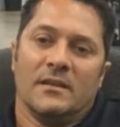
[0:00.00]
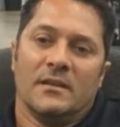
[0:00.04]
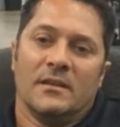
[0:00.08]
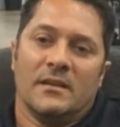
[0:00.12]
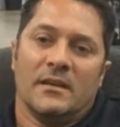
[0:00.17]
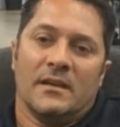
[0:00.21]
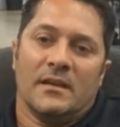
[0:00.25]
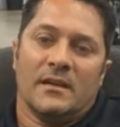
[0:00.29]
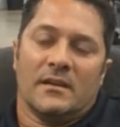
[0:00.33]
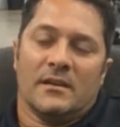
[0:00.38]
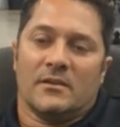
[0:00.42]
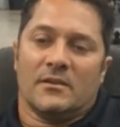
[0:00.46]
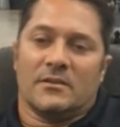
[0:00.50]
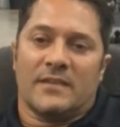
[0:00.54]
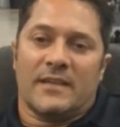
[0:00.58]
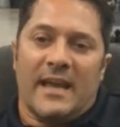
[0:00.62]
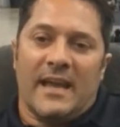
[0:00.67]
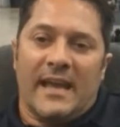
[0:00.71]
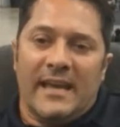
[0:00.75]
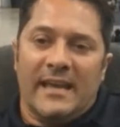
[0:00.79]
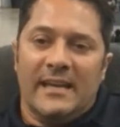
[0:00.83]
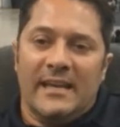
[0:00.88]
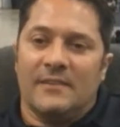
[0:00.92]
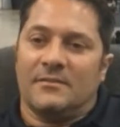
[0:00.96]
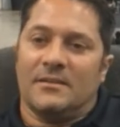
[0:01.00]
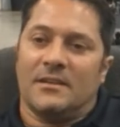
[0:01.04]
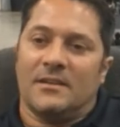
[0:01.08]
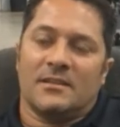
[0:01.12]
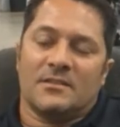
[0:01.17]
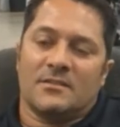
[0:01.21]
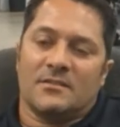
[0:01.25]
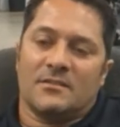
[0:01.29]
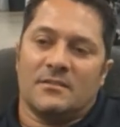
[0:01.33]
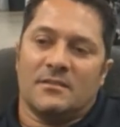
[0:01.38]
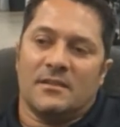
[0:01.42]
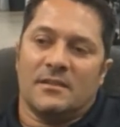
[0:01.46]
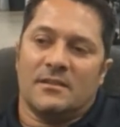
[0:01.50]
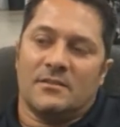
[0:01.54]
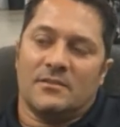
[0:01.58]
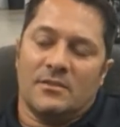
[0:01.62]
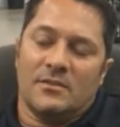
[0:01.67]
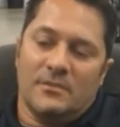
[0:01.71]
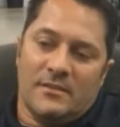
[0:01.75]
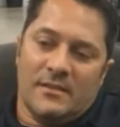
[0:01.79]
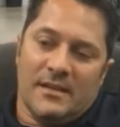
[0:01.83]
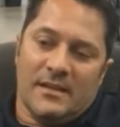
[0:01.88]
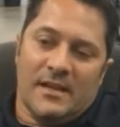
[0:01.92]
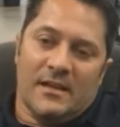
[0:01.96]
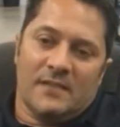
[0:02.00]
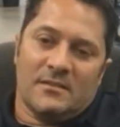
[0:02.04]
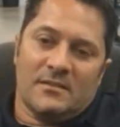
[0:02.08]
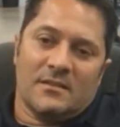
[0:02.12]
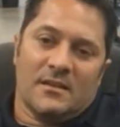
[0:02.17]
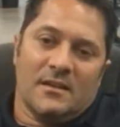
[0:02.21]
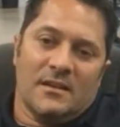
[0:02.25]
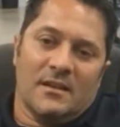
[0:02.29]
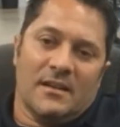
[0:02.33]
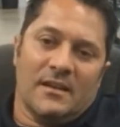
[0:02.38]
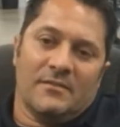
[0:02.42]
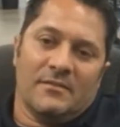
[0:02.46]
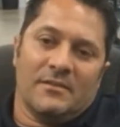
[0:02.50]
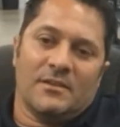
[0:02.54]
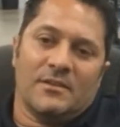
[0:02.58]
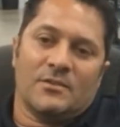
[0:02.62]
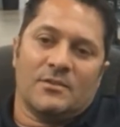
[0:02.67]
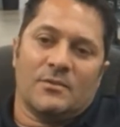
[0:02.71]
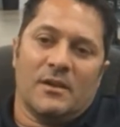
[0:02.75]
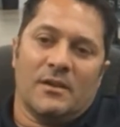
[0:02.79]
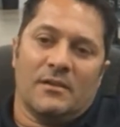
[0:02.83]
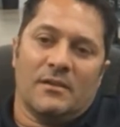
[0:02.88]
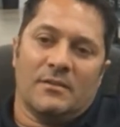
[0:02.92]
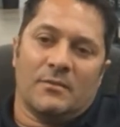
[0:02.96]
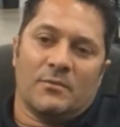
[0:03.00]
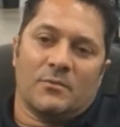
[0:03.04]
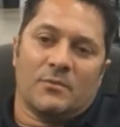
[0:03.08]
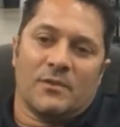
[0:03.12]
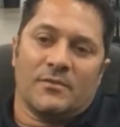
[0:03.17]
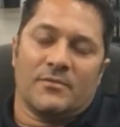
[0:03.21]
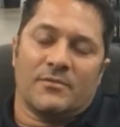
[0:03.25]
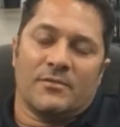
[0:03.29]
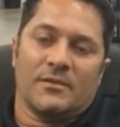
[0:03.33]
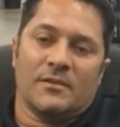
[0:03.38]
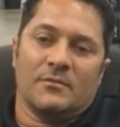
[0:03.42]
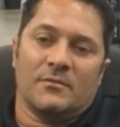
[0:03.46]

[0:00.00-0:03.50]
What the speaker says: and there was 8 of us in 2011 and 12 that worked for,